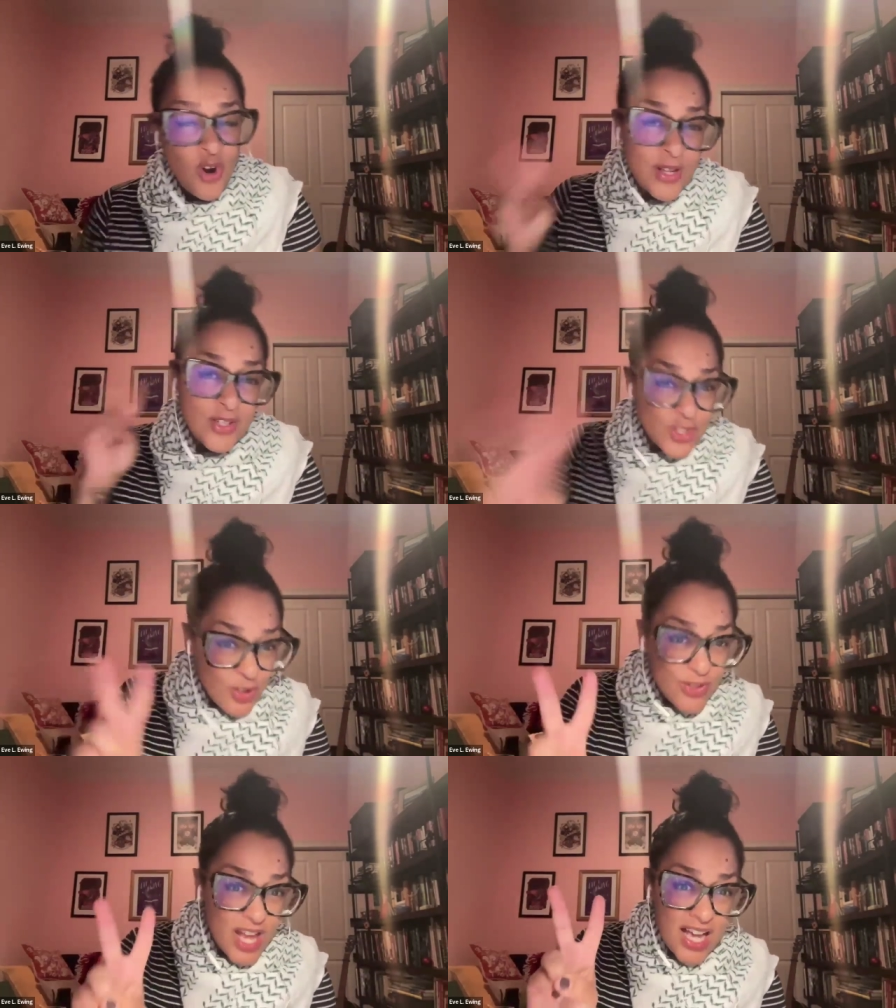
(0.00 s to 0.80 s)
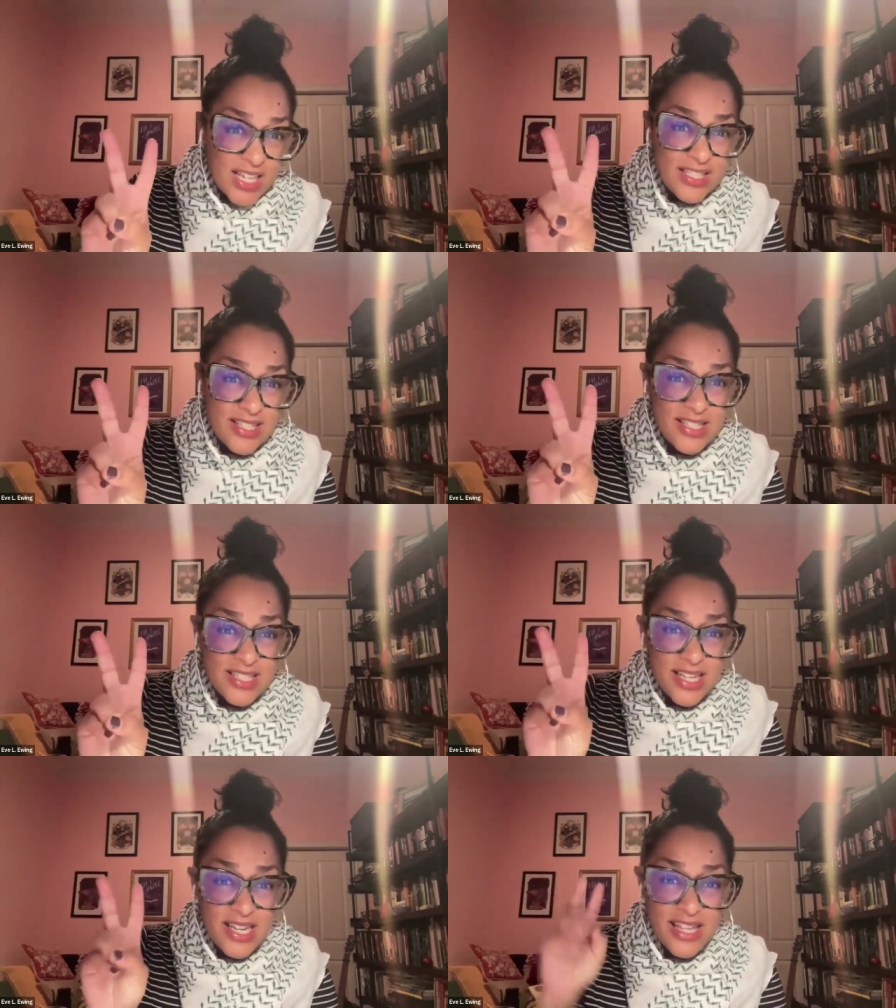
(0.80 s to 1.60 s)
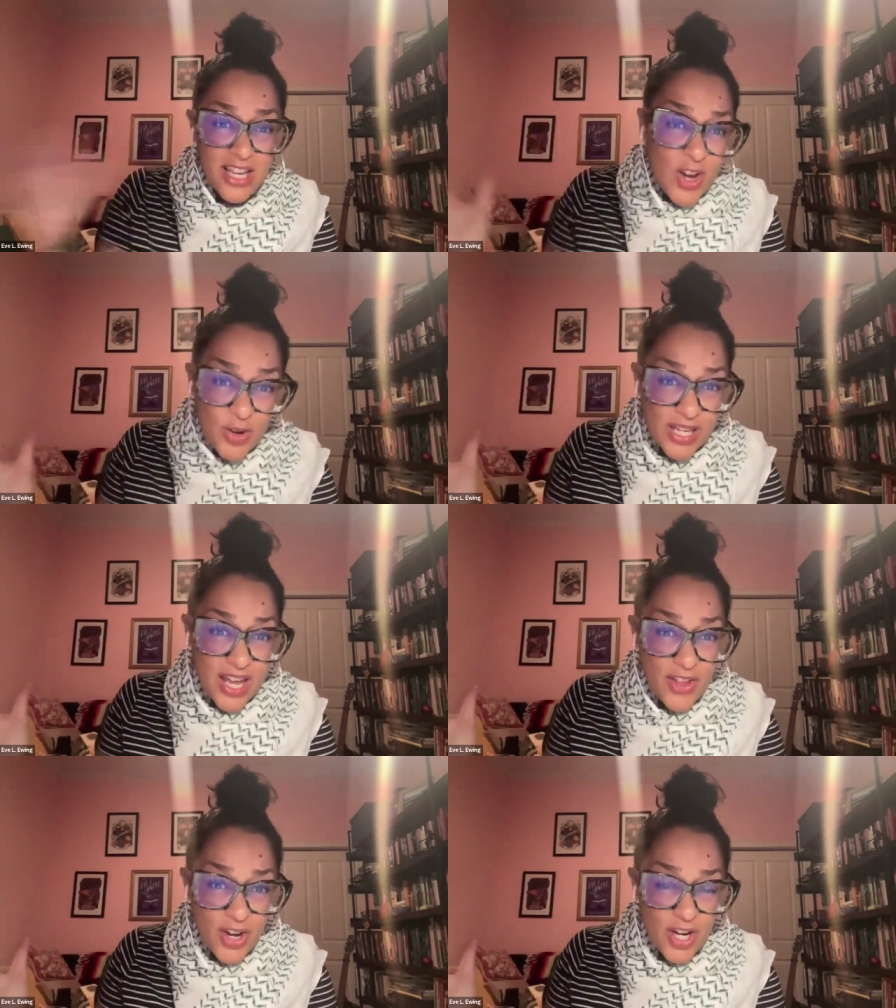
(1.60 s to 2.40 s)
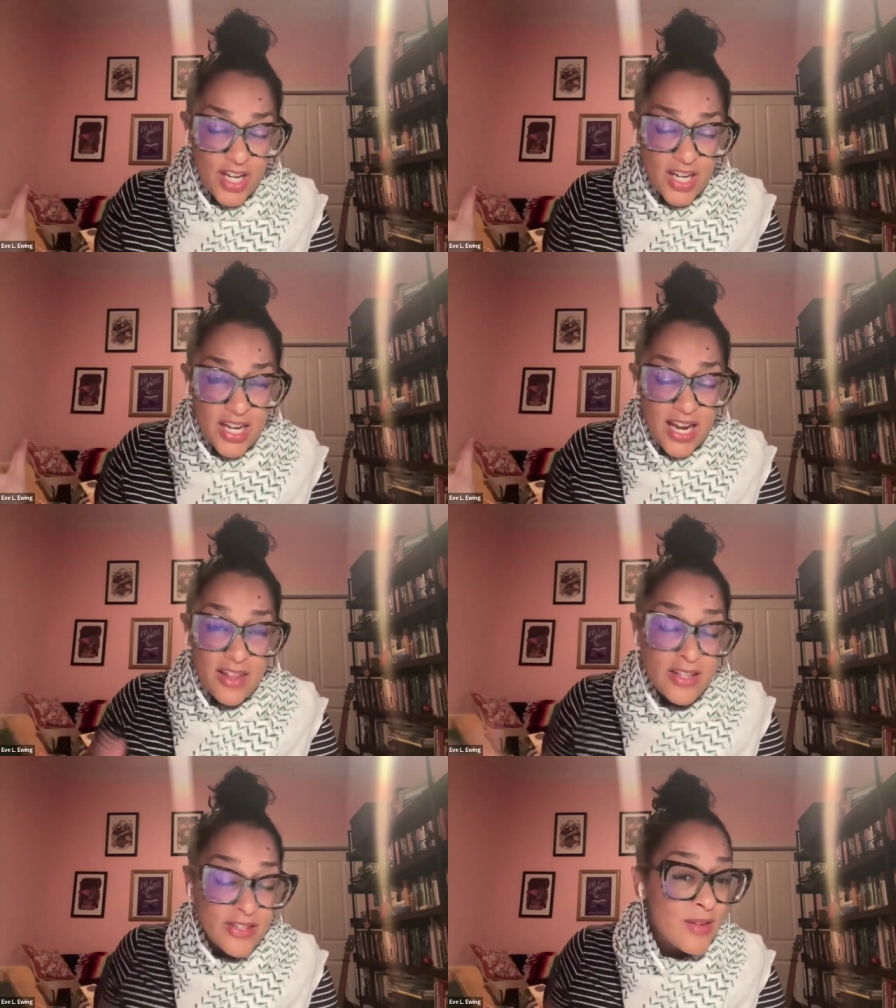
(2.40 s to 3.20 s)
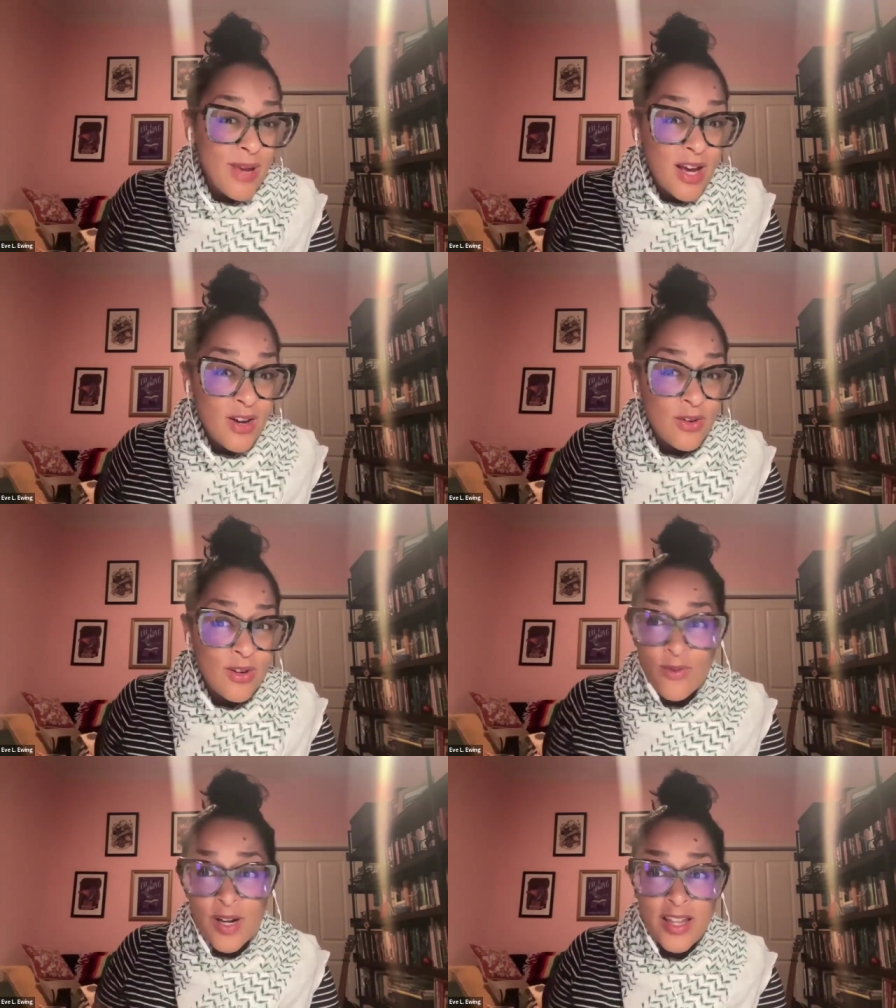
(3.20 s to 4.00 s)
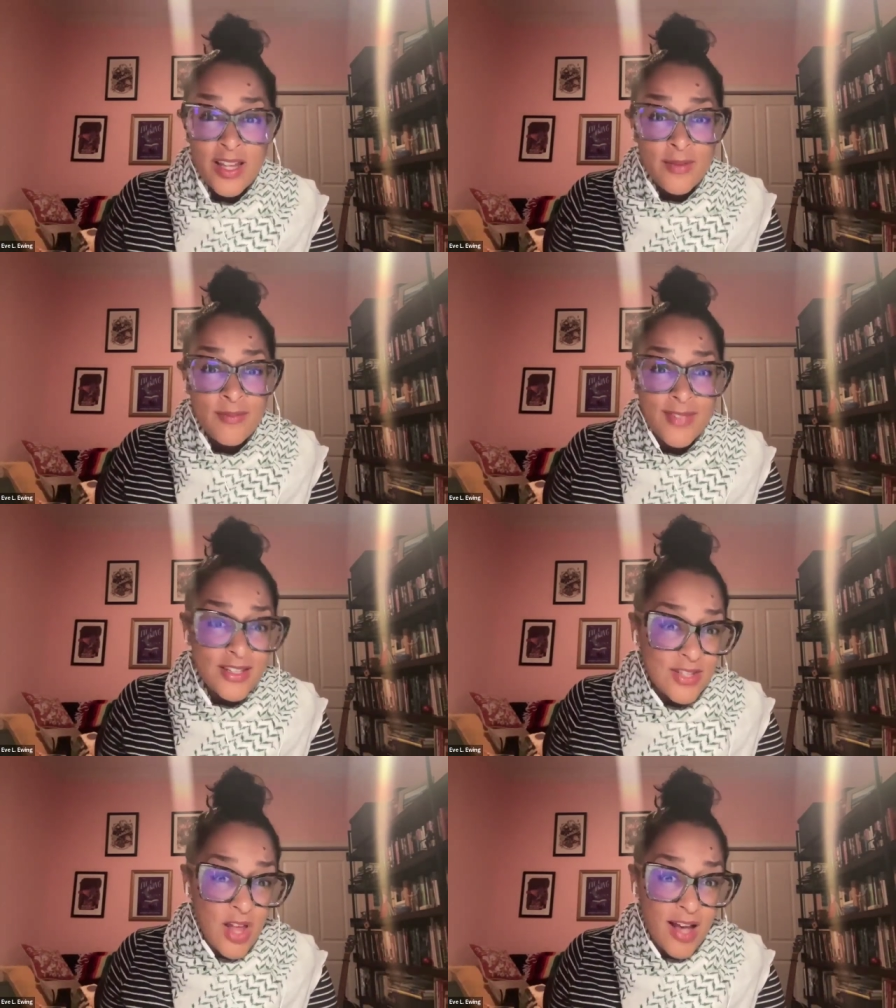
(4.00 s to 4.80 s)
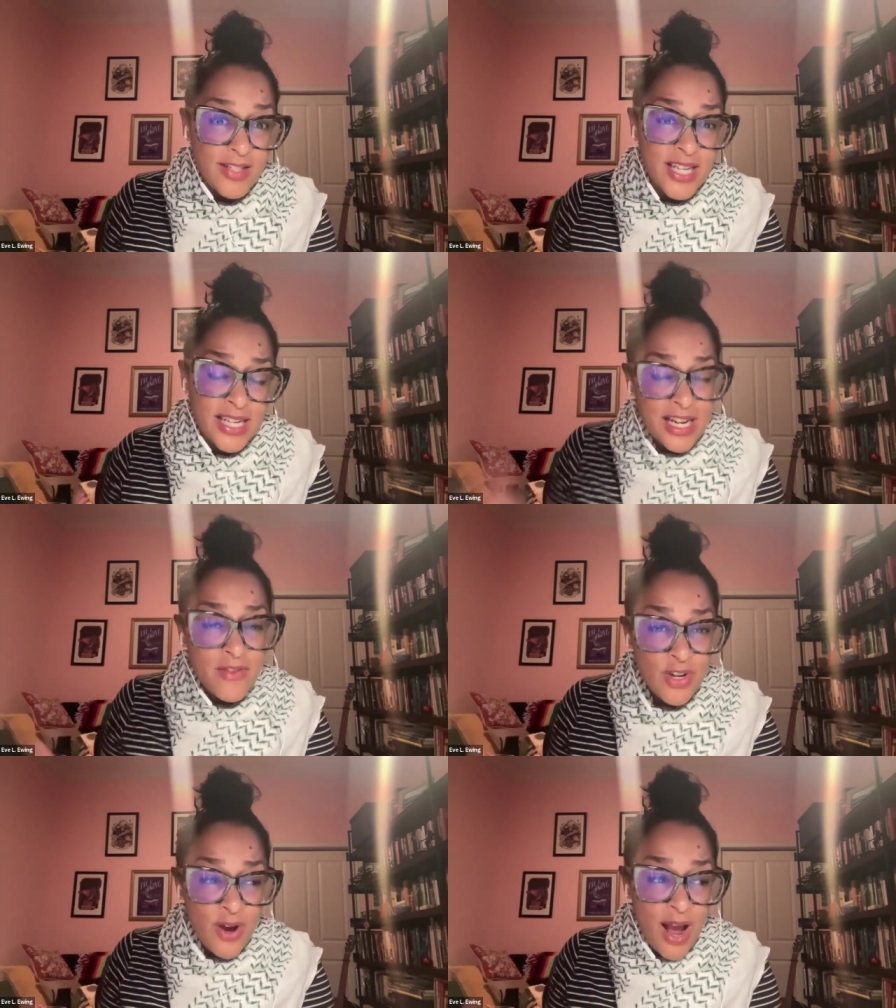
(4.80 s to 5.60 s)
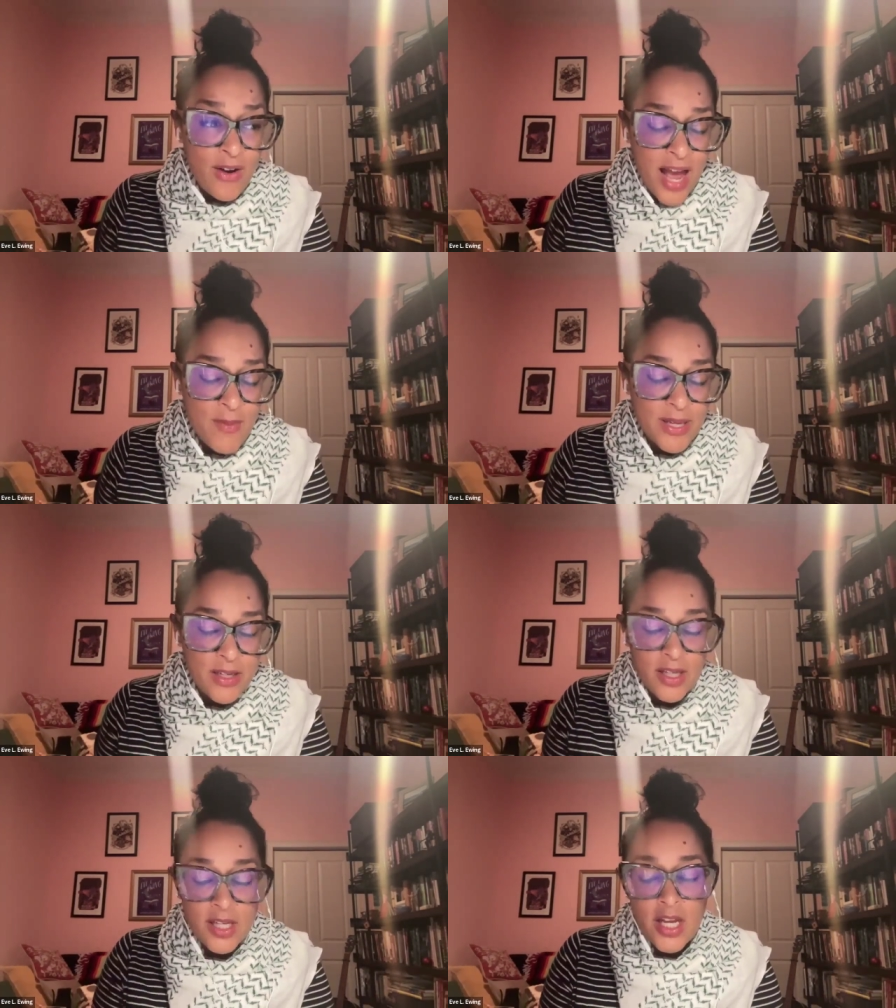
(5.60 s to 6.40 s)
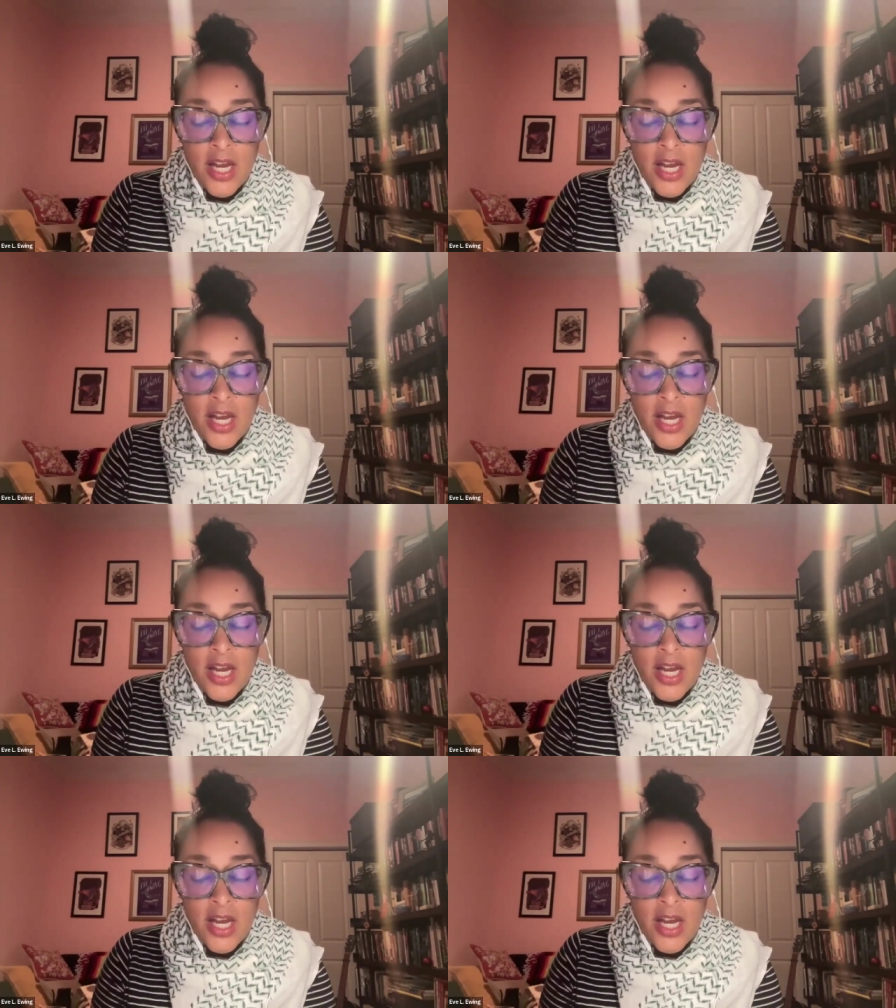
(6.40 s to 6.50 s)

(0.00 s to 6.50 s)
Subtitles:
are always two socks. They go together, and then somehow one of them gets lost, and I never know how it happened.